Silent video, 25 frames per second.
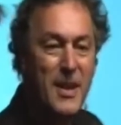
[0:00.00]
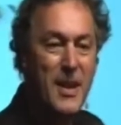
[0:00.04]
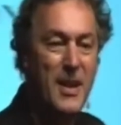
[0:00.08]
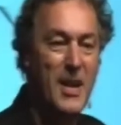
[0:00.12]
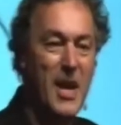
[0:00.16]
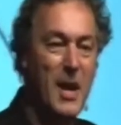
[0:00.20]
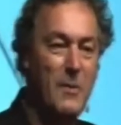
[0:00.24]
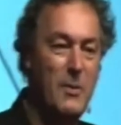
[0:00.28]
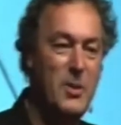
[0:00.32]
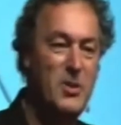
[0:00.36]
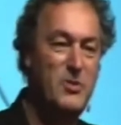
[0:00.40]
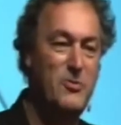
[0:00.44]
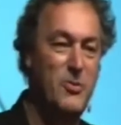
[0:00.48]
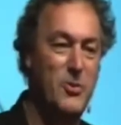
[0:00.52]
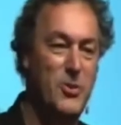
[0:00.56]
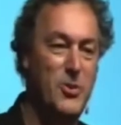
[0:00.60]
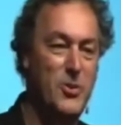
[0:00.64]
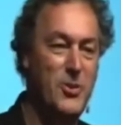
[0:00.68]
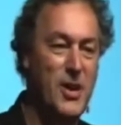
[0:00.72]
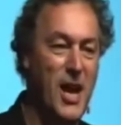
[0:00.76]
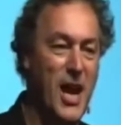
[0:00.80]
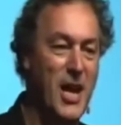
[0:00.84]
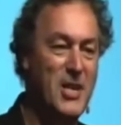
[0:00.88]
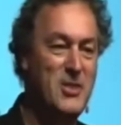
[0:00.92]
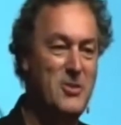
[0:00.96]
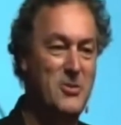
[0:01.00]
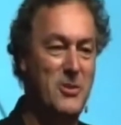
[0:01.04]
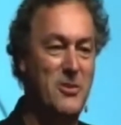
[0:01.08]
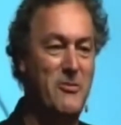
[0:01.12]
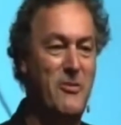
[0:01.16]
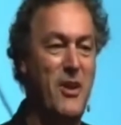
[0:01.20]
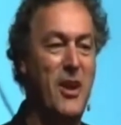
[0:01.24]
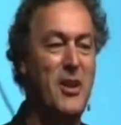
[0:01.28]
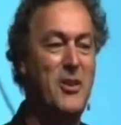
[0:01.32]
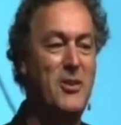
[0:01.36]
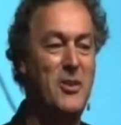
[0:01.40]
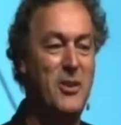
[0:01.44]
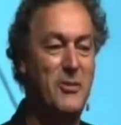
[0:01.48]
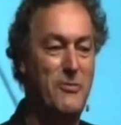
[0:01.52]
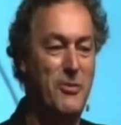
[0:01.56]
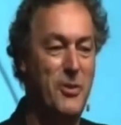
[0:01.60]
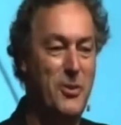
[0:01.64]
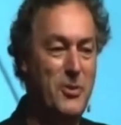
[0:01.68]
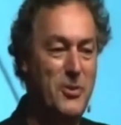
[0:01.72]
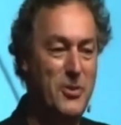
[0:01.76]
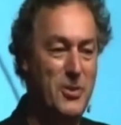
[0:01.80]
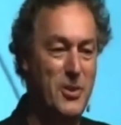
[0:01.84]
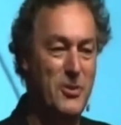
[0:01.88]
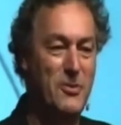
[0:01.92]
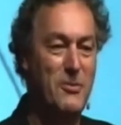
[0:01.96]
And I wish for you guys to invent your
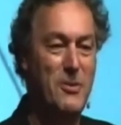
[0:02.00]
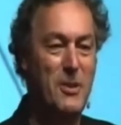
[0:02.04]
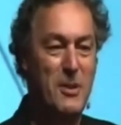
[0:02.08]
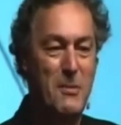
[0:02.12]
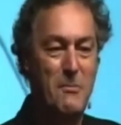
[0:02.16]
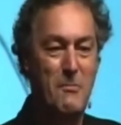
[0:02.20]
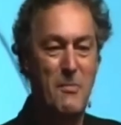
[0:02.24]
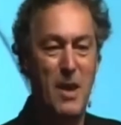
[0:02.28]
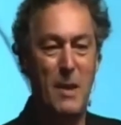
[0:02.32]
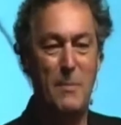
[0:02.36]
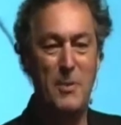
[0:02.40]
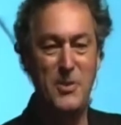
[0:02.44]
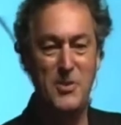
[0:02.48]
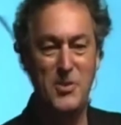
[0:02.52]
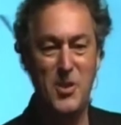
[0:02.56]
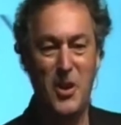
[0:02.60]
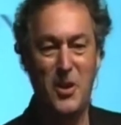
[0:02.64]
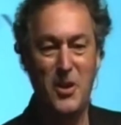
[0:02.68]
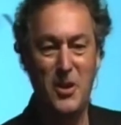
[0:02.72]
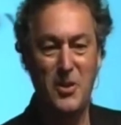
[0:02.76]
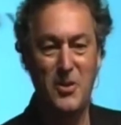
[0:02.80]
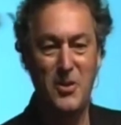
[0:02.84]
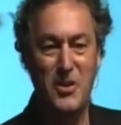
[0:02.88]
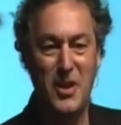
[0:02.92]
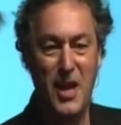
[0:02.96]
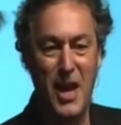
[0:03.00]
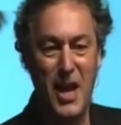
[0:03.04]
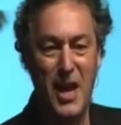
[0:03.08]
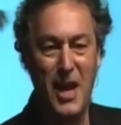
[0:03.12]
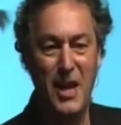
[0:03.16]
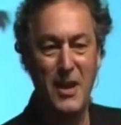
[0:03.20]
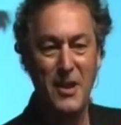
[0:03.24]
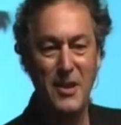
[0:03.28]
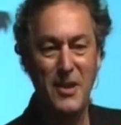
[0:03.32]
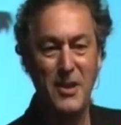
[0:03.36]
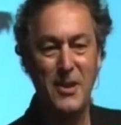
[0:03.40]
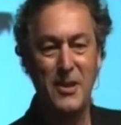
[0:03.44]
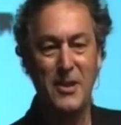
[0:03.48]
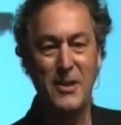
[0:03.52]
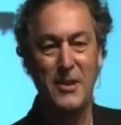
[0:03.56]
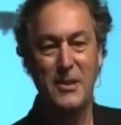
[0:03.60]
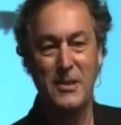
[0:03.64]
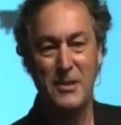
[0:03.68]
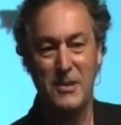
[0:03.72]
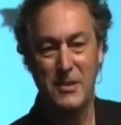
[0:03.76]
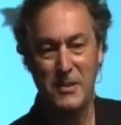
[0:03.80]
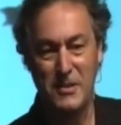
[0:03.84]
future, maybe starting today.